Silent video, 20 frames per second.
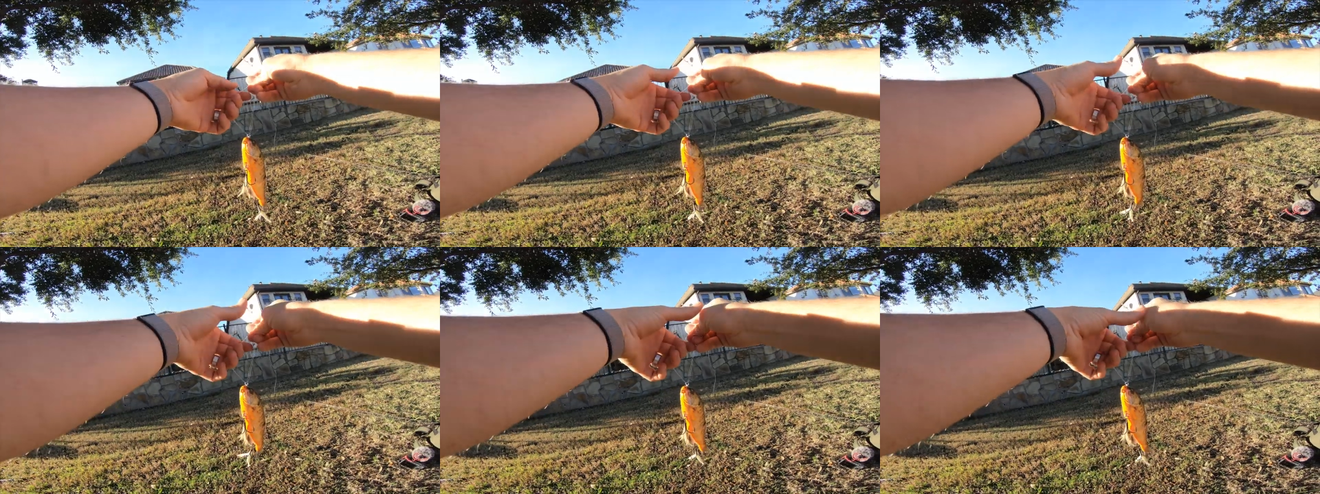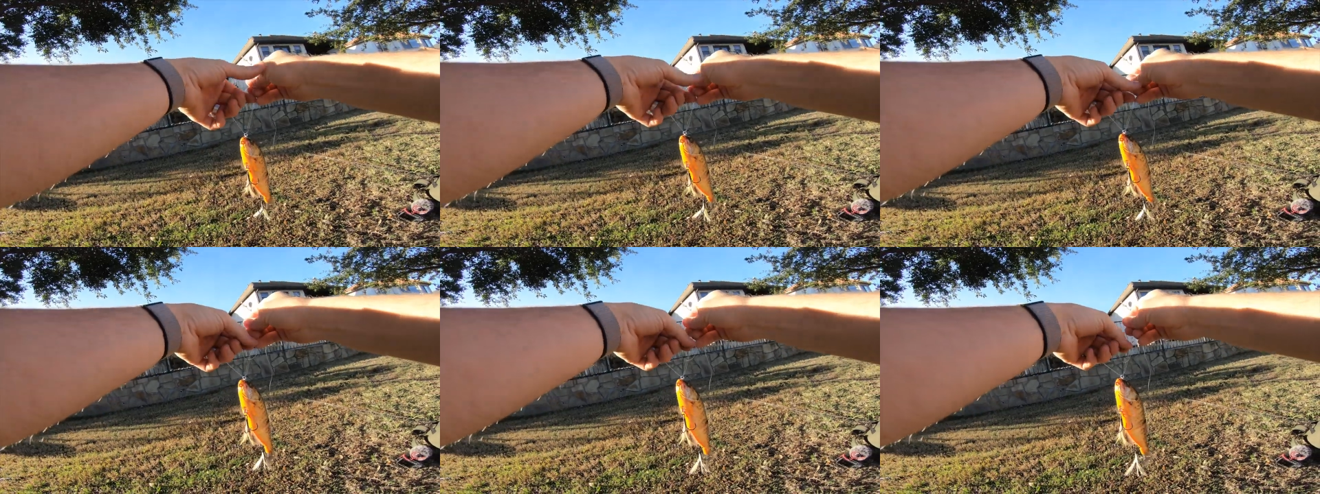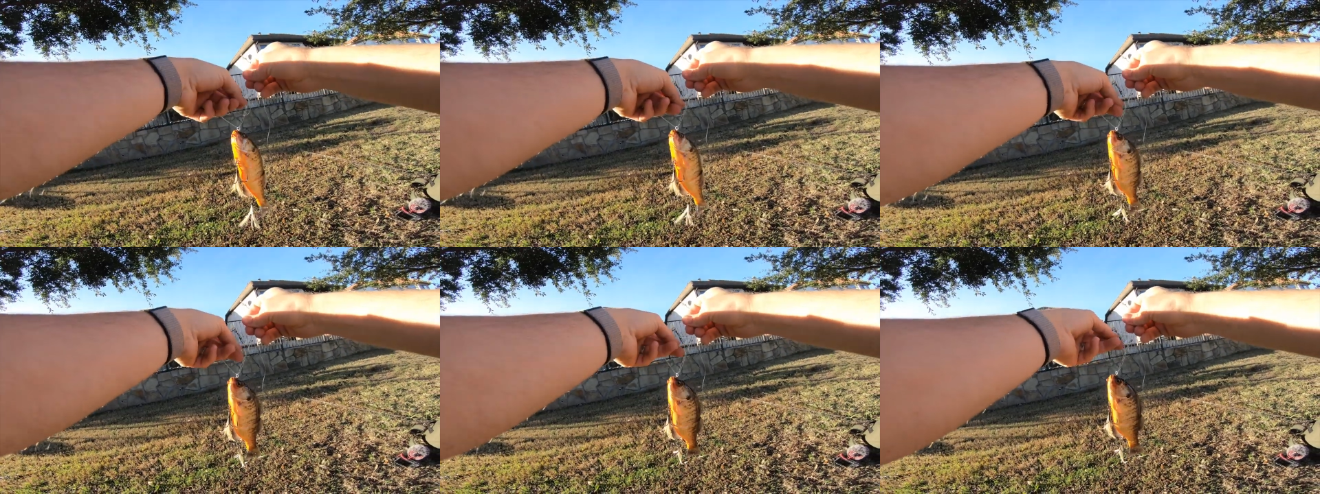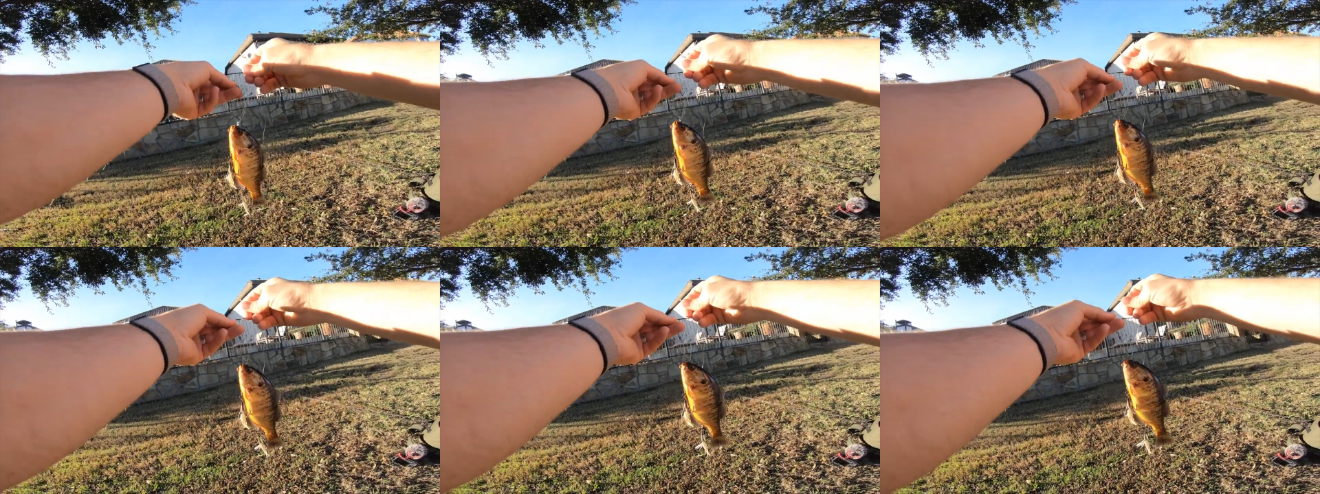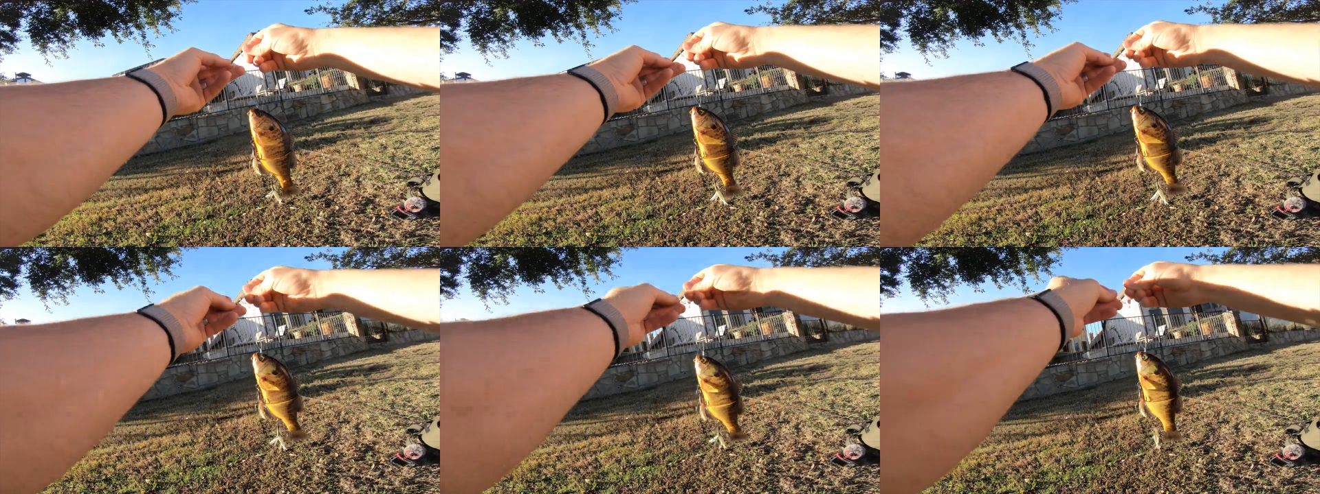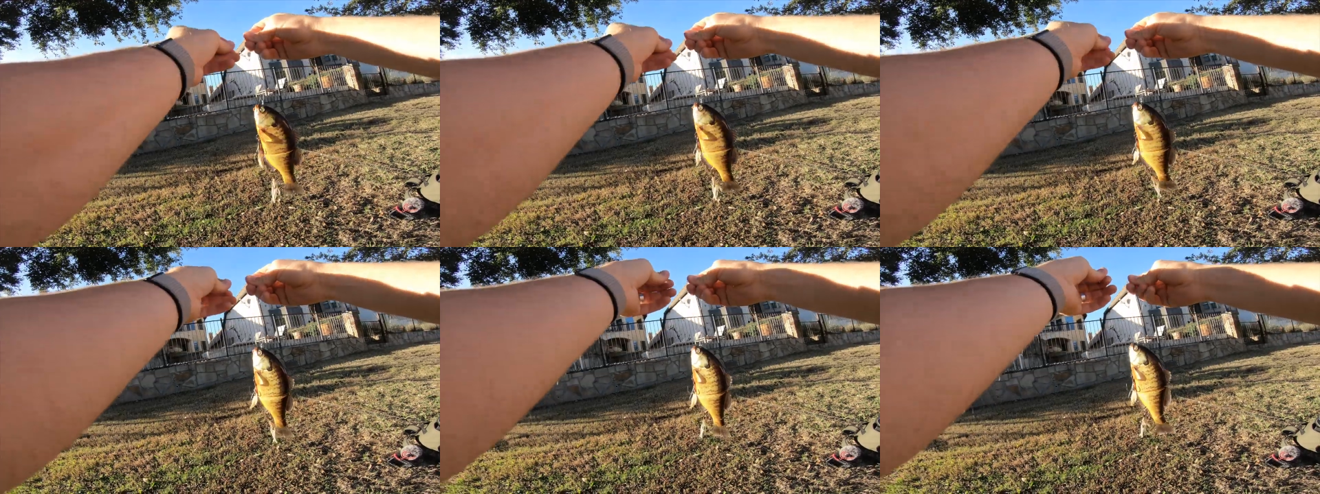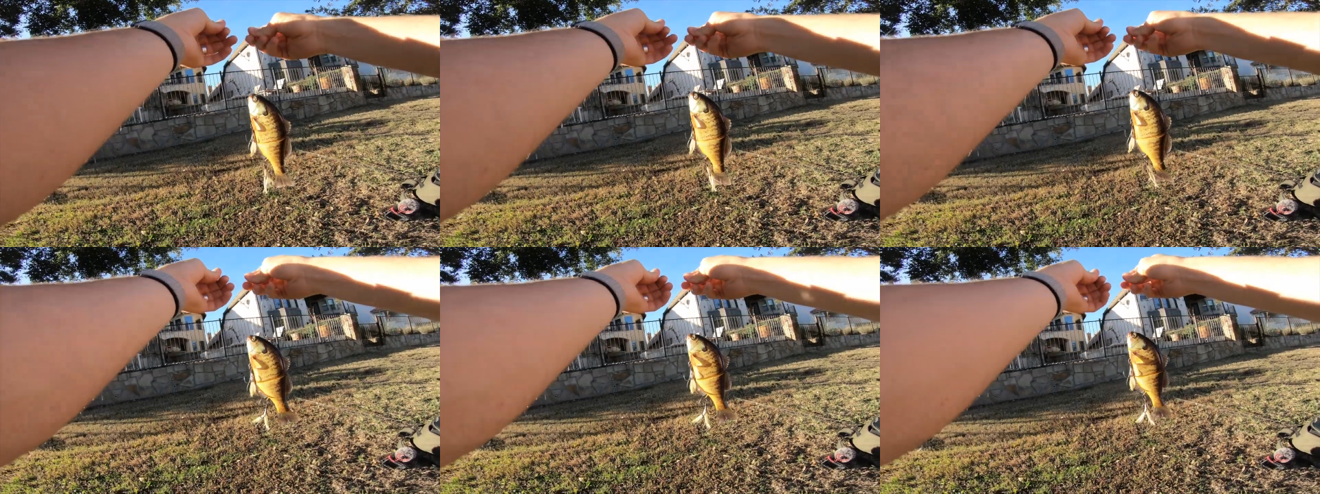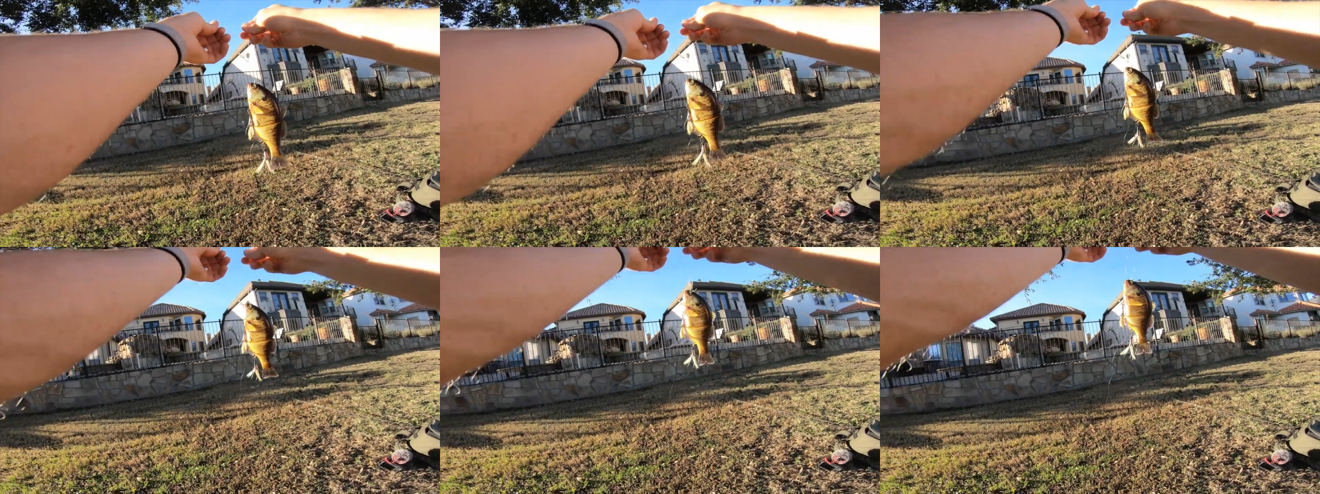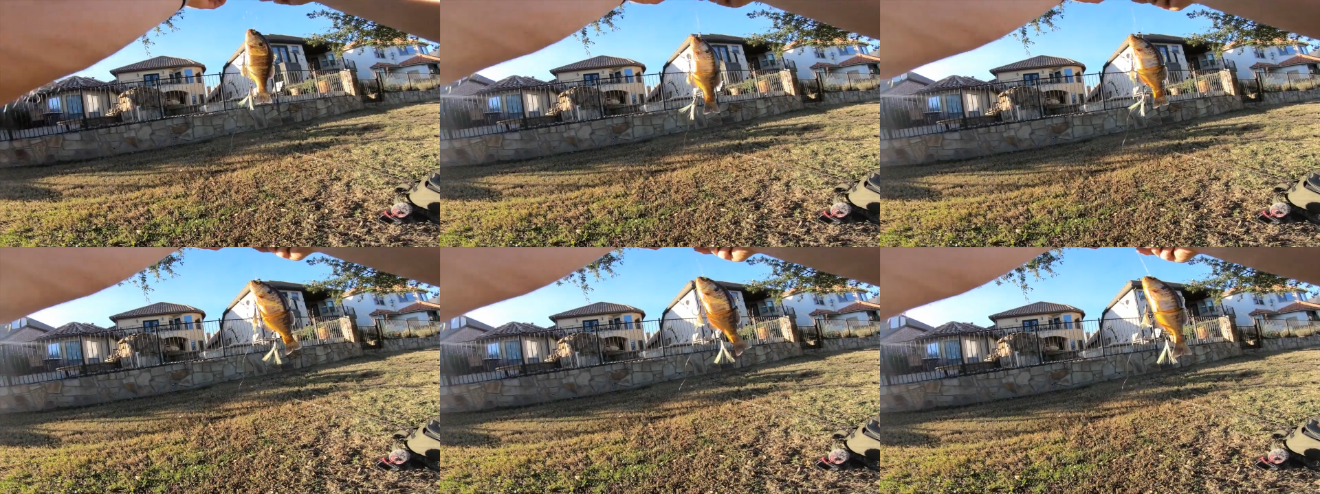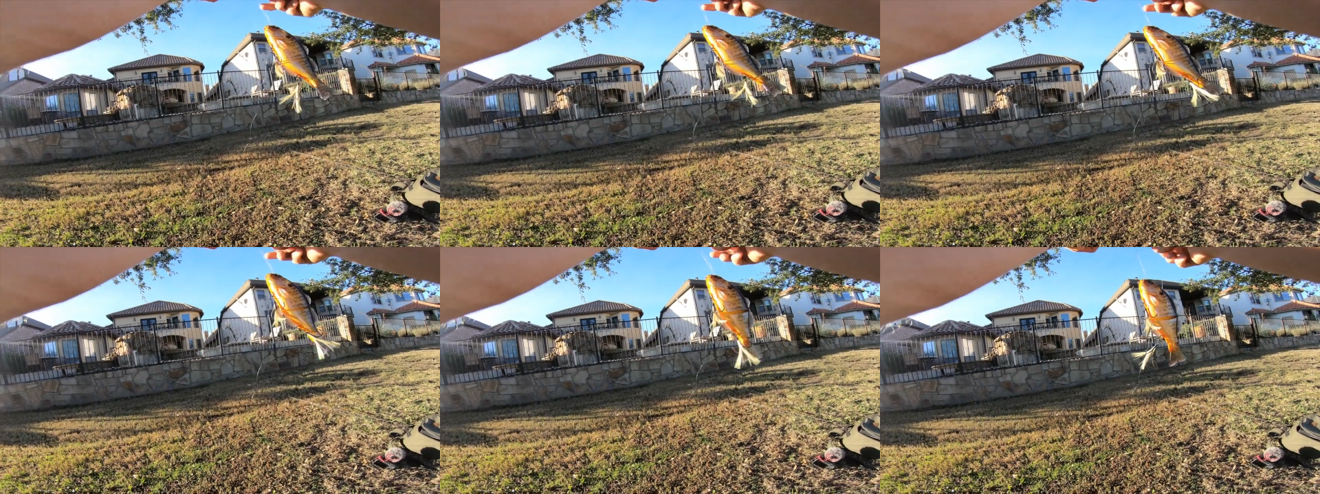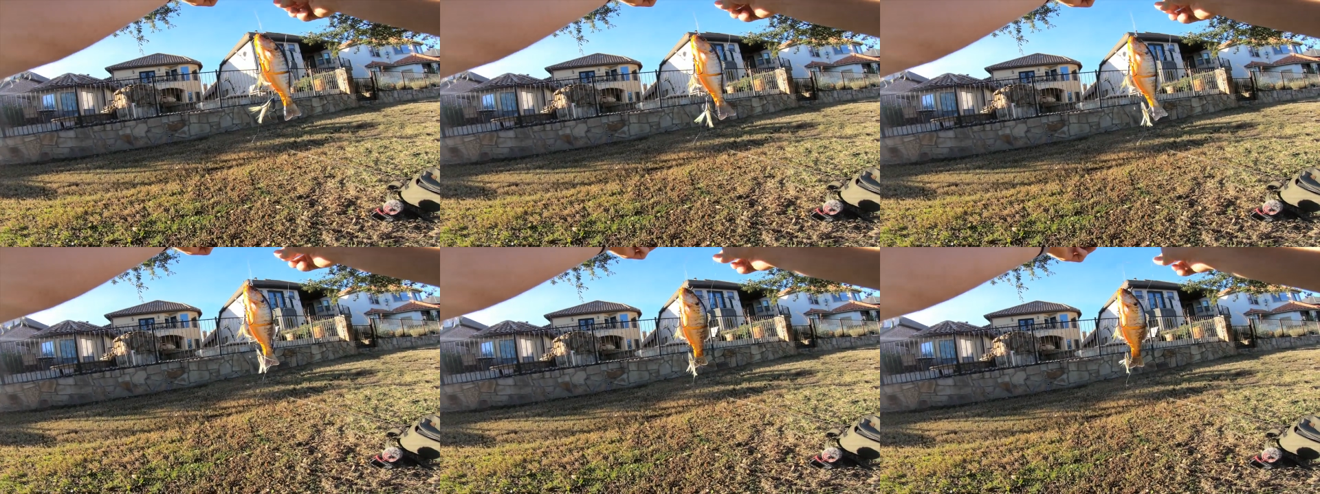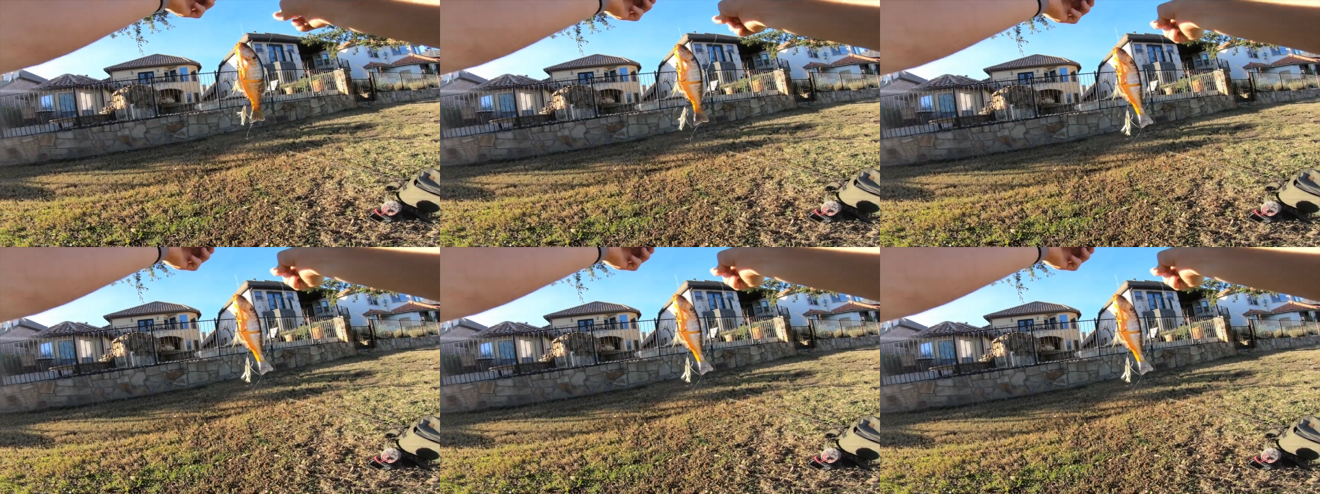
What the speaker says: (no speaker visible)